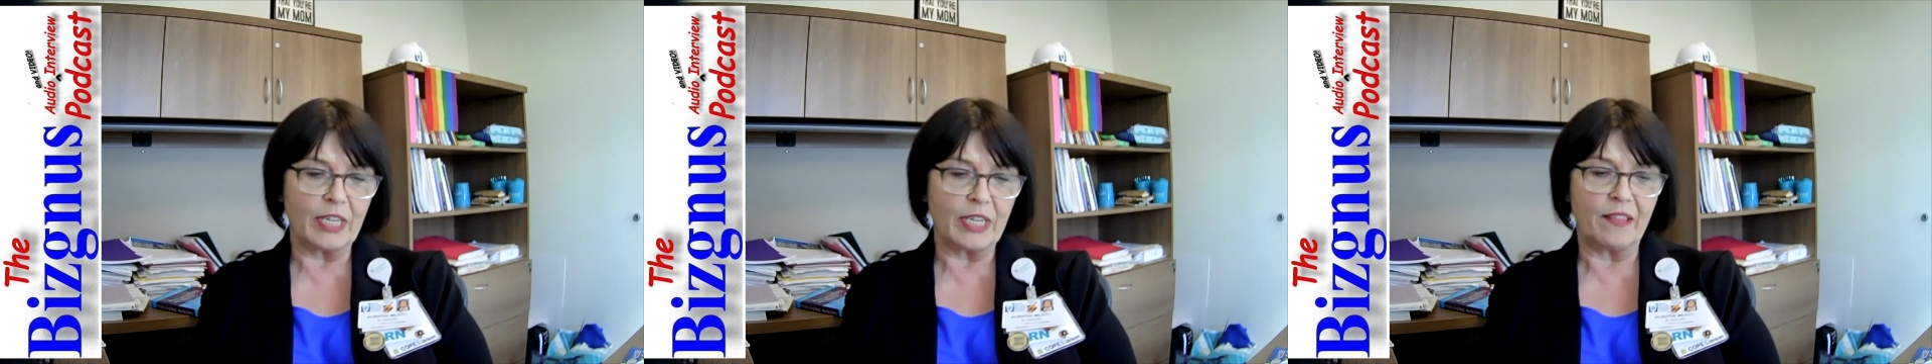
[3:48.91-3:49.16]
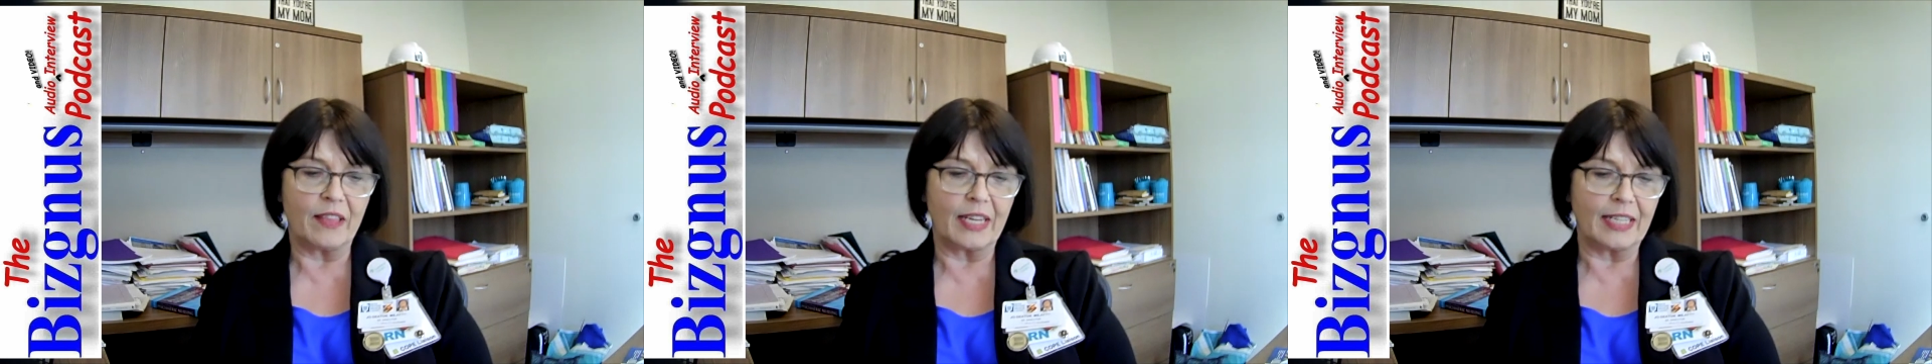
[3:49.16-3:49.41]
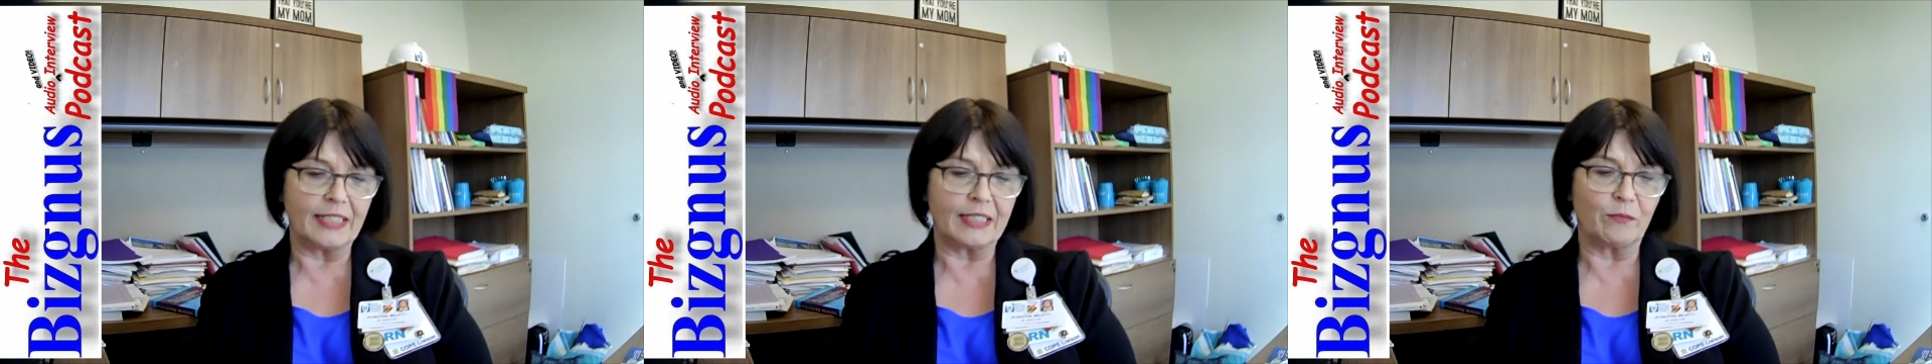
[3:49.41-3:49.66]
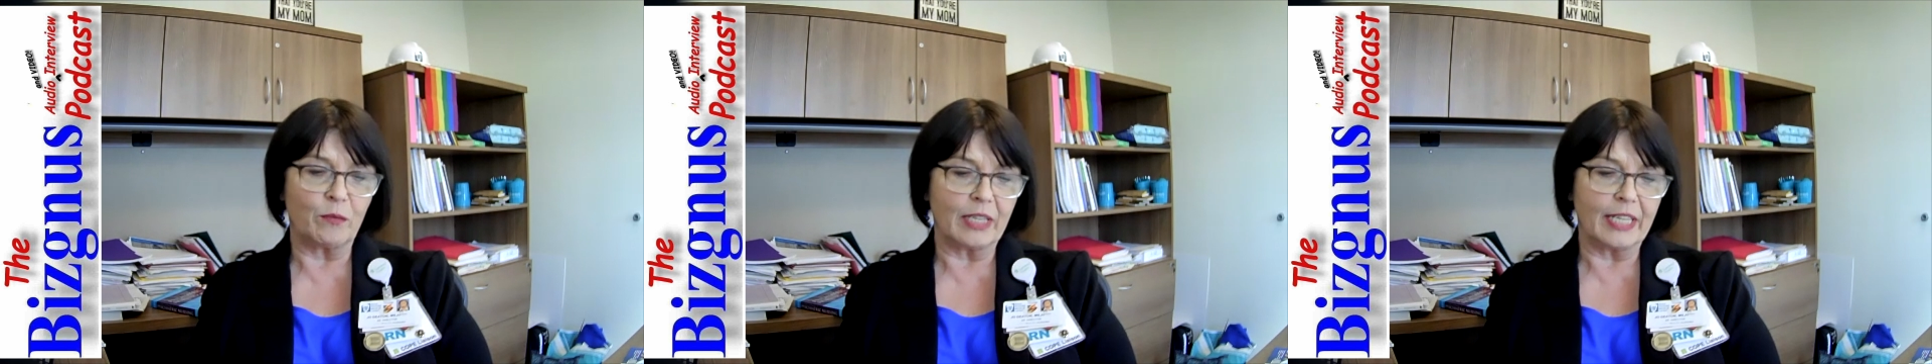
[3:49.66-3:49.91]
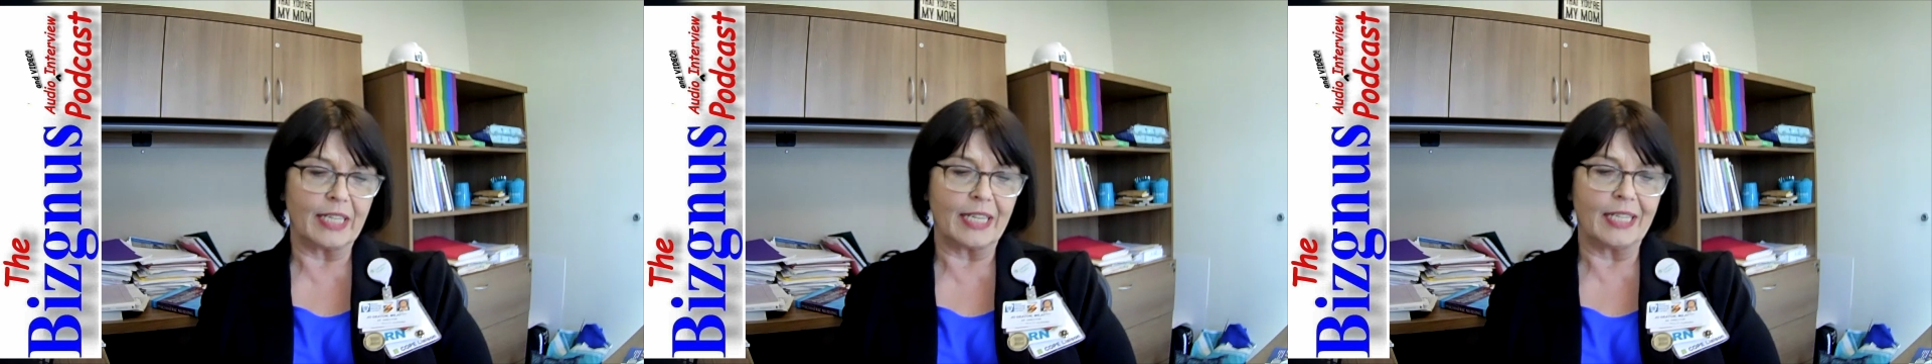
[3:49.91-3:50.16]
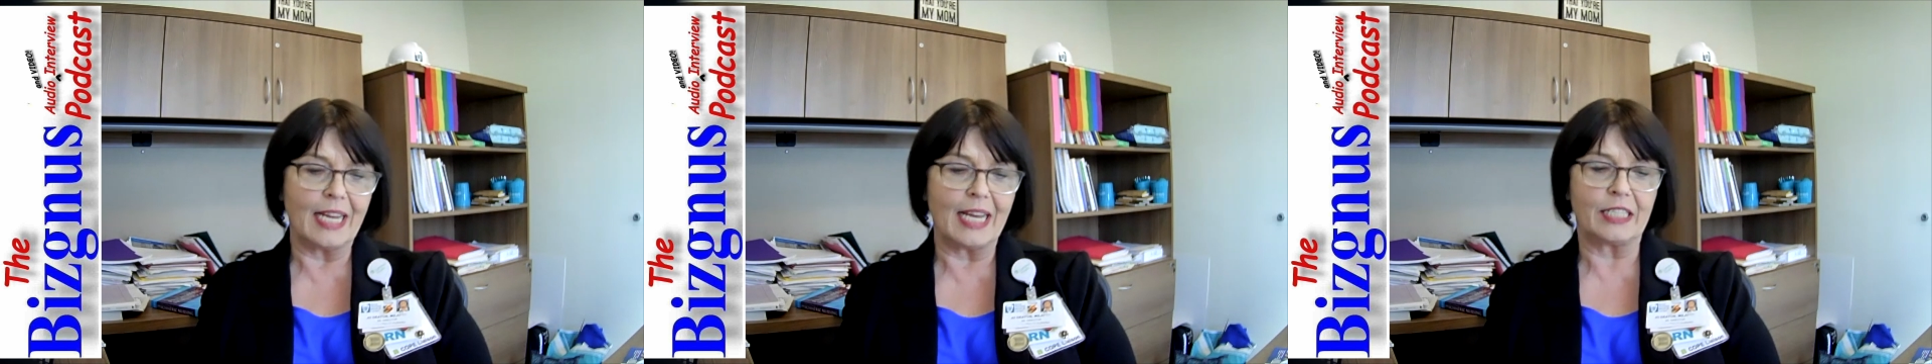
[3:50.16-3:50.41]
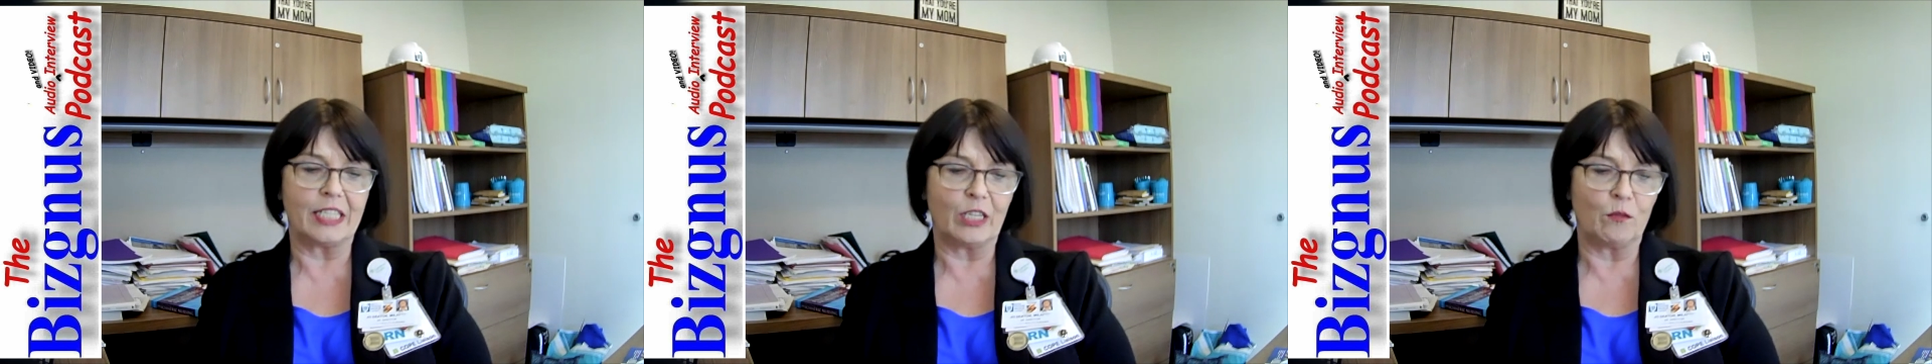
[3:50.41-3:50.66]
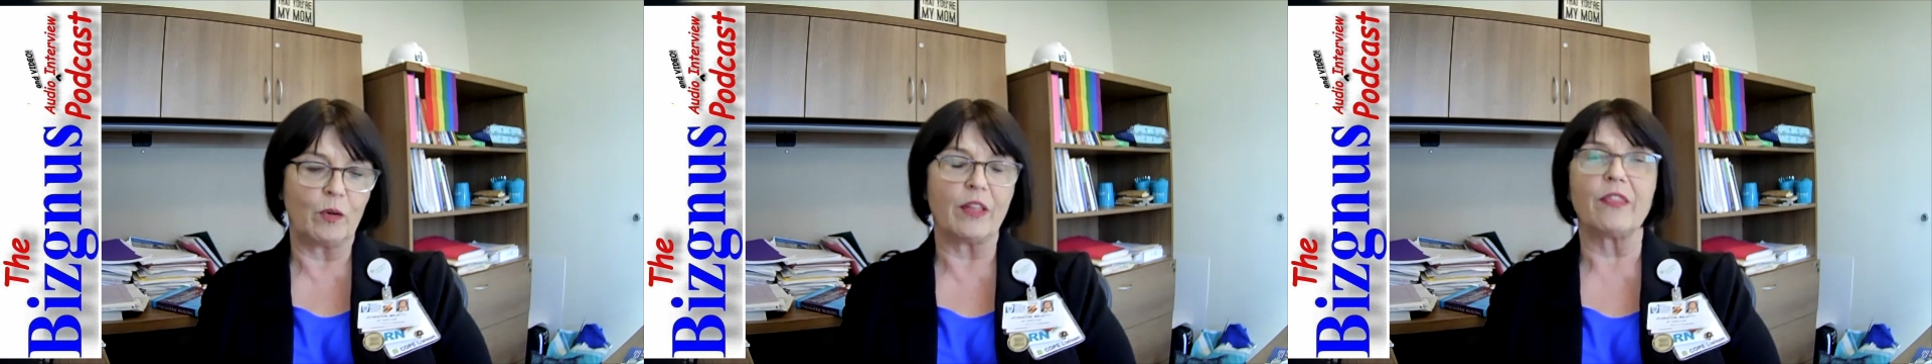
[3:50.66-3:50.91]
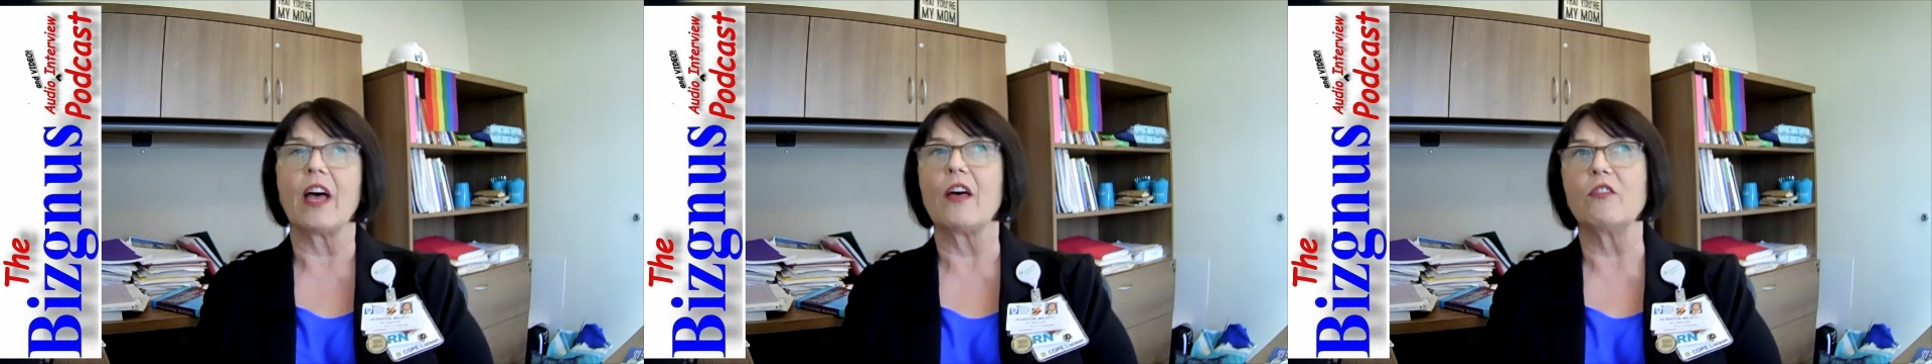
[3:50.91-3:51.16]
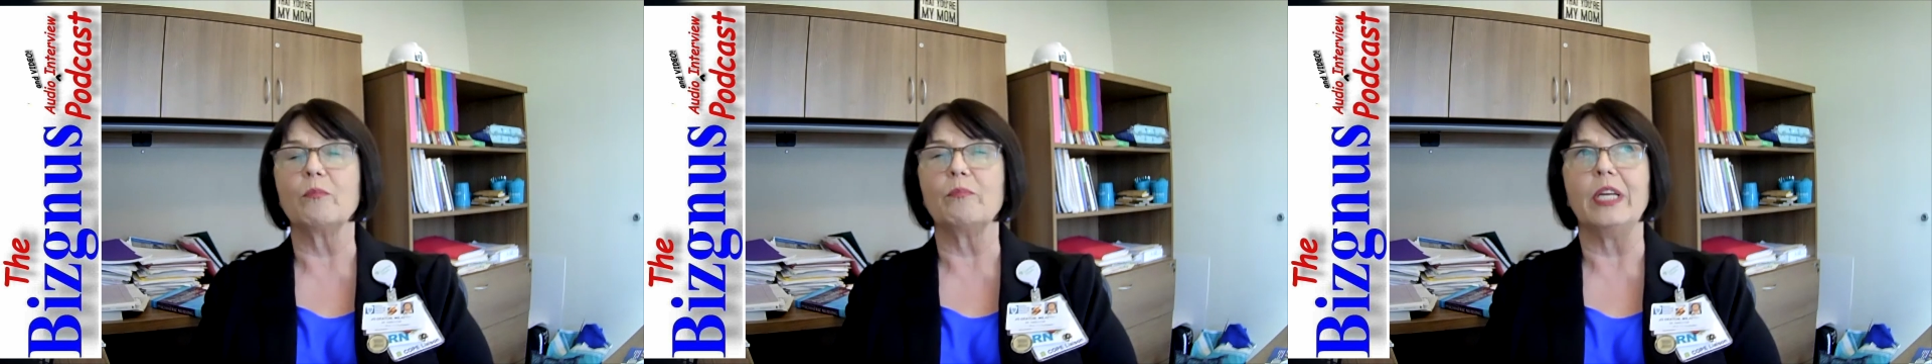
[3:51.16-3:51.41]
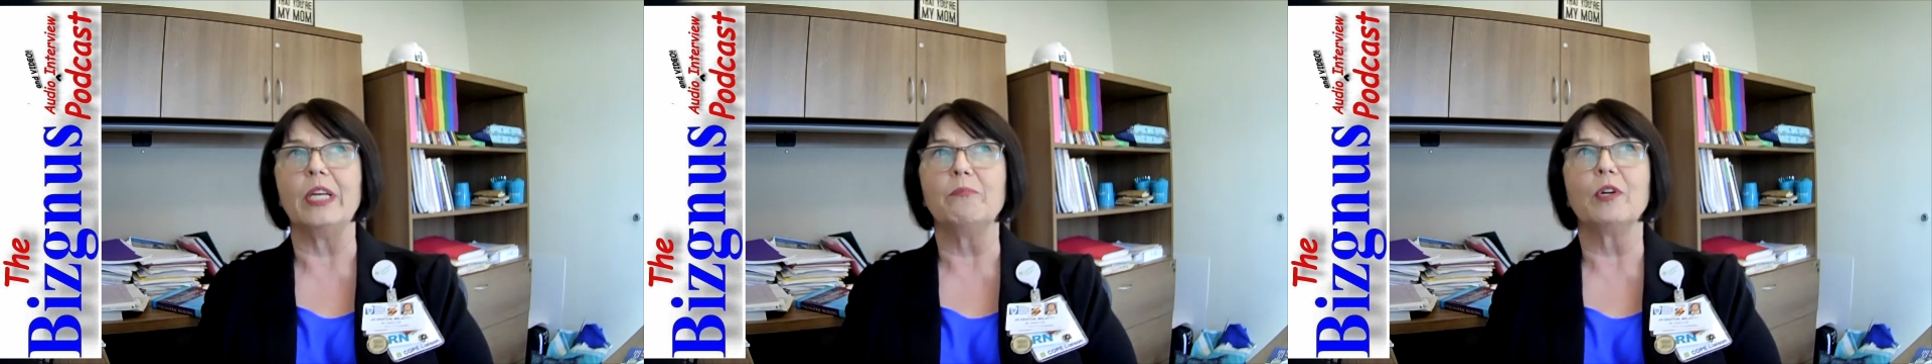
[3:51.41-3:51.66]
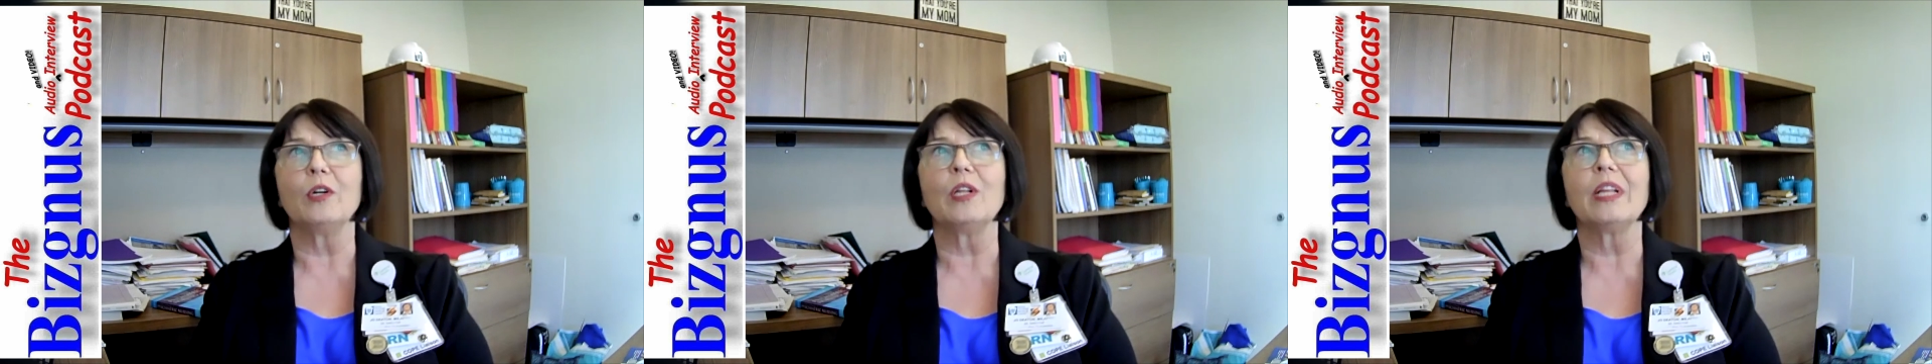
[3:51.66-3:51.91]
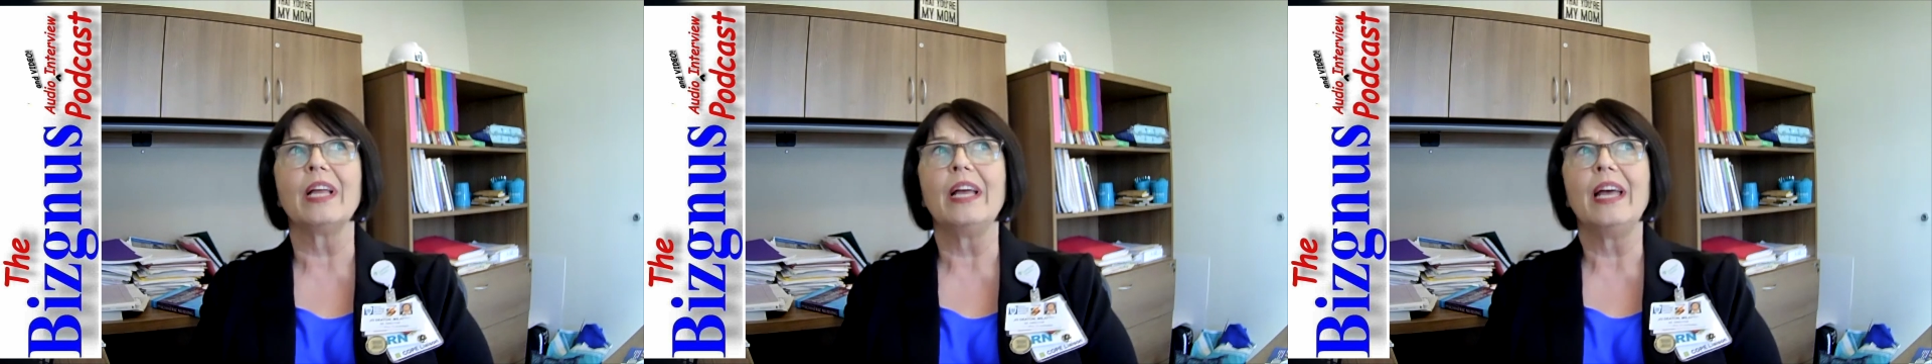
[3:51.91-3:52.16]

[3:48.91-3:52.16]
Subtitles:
I think, is really connecting with other people.